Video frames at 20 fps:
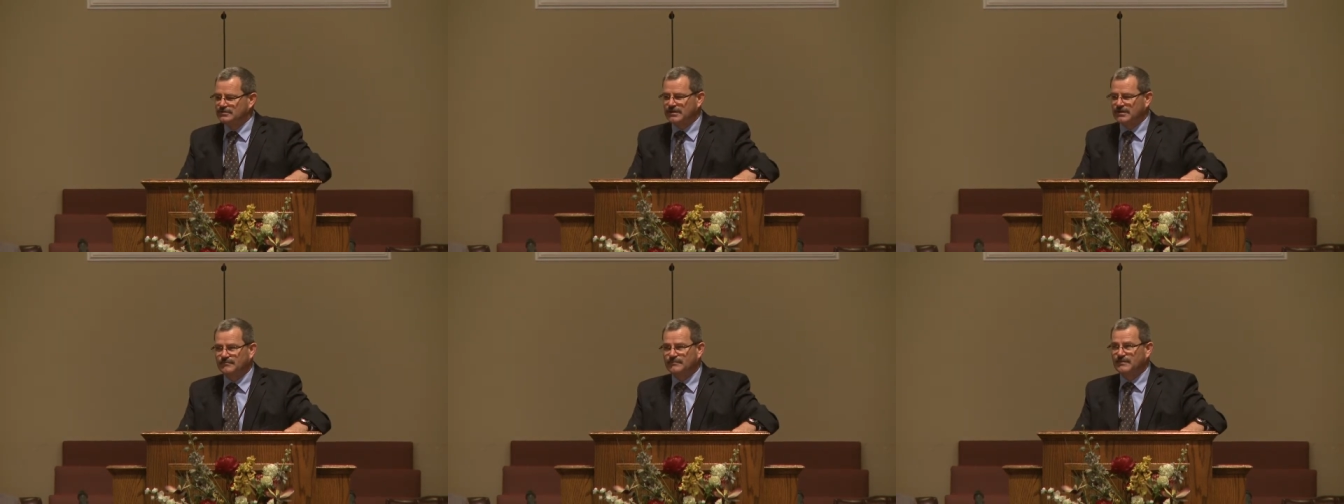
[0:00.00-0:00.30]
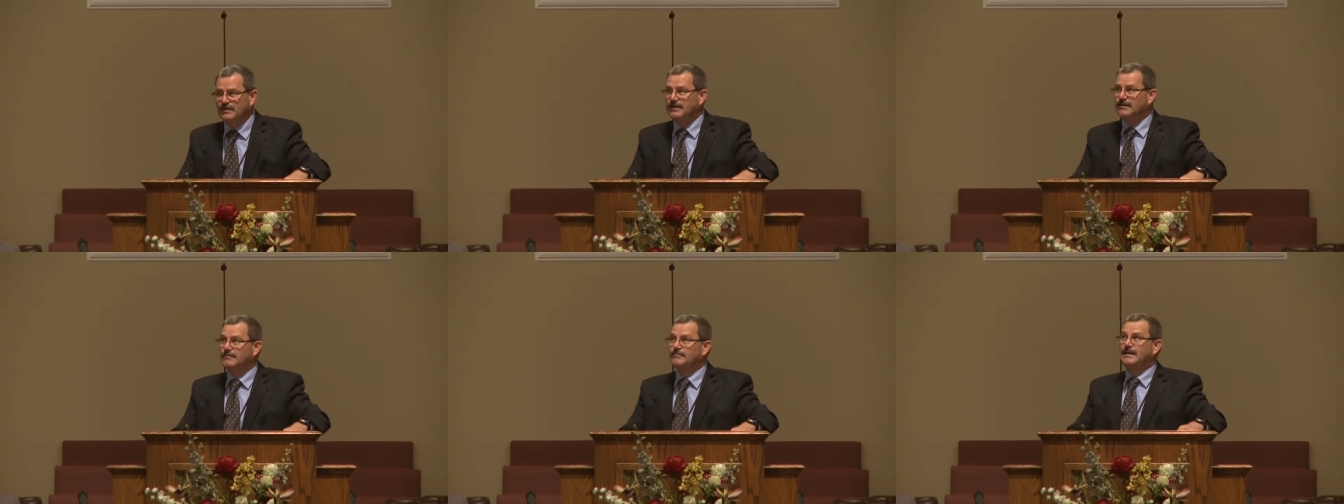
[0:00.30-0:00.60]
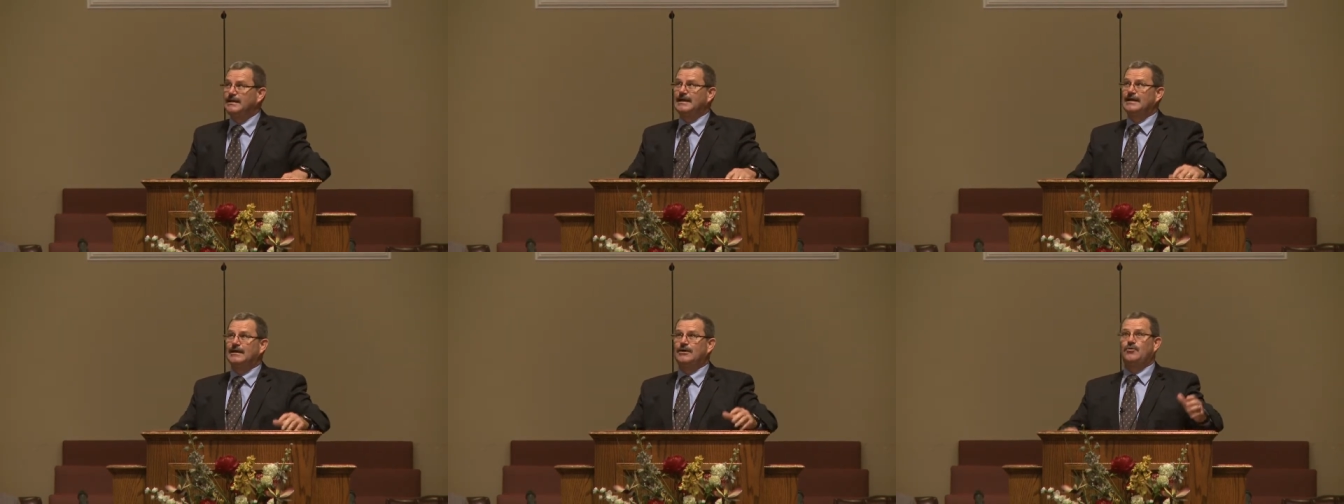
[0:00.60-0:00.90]
and I'm thinking,
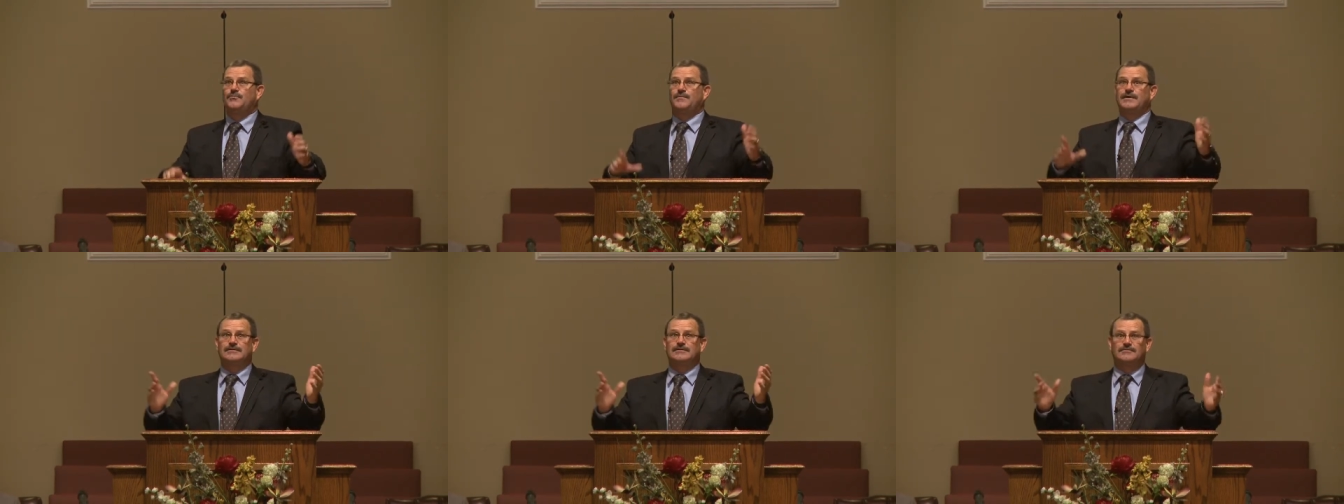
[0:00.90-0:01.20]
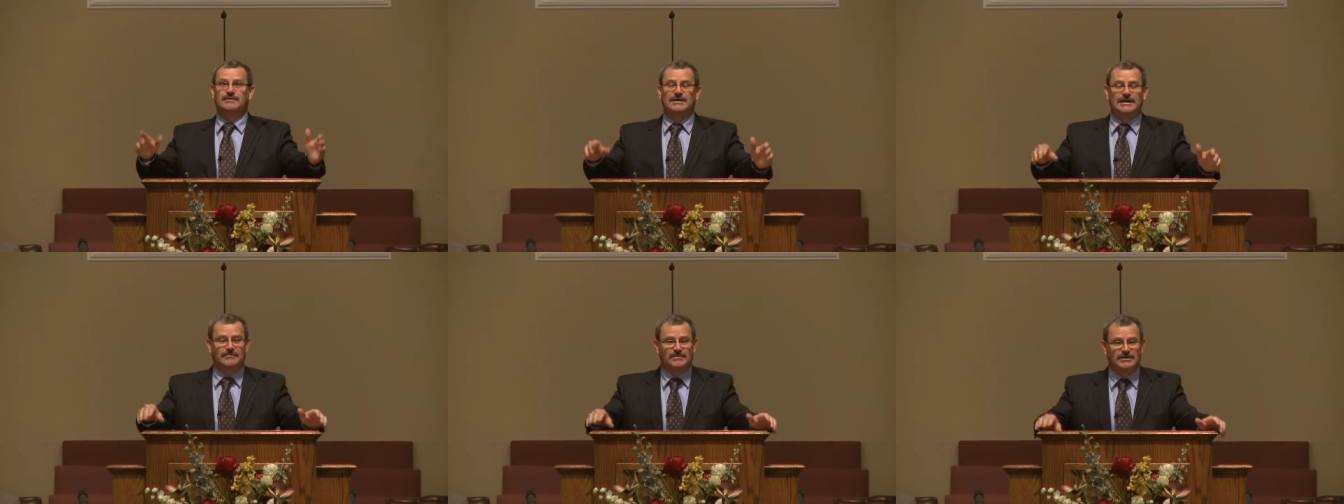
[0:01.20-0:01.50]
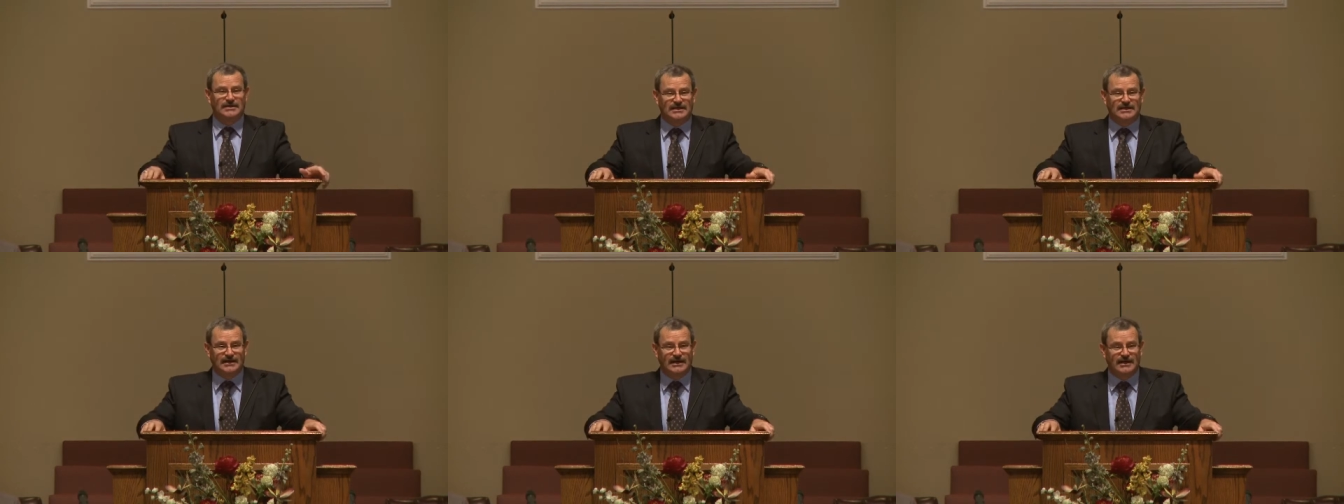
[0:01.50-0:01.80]
man, I hope that don't
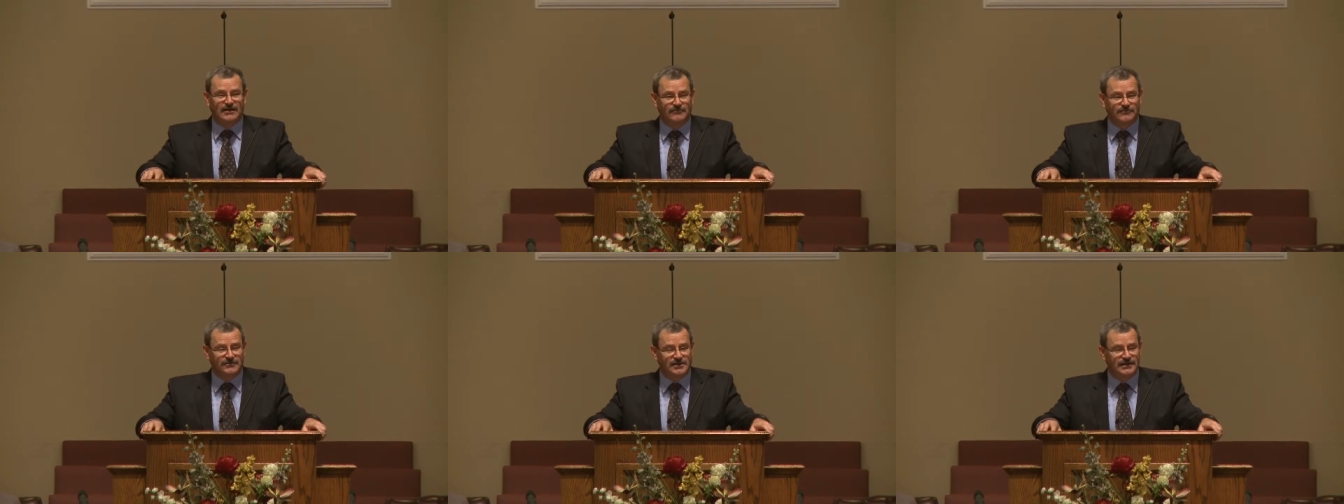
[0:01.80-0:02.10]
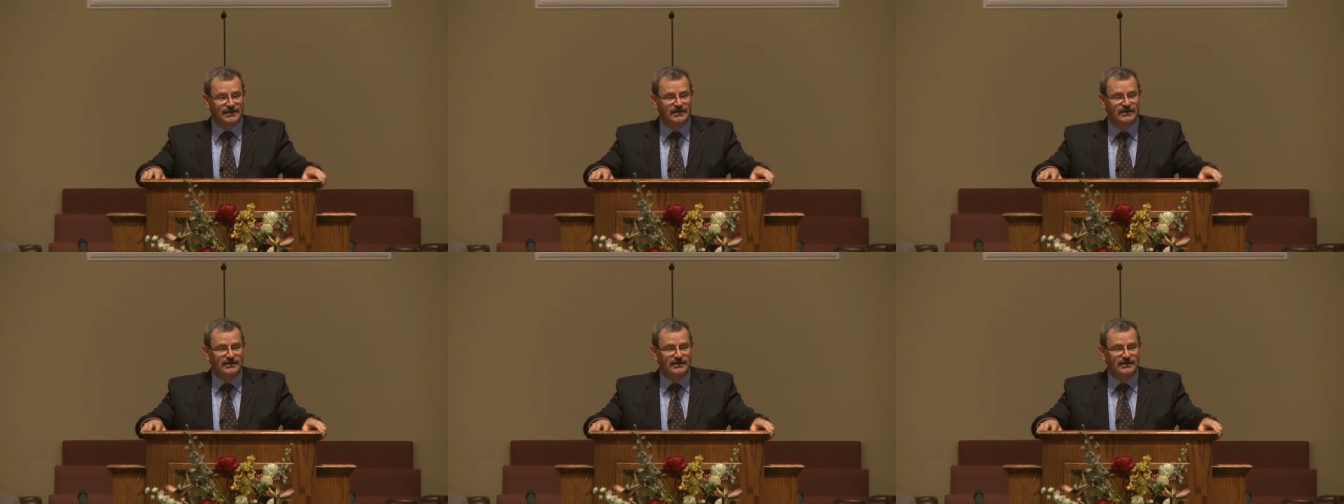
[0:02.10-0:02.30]
happen at Calvary.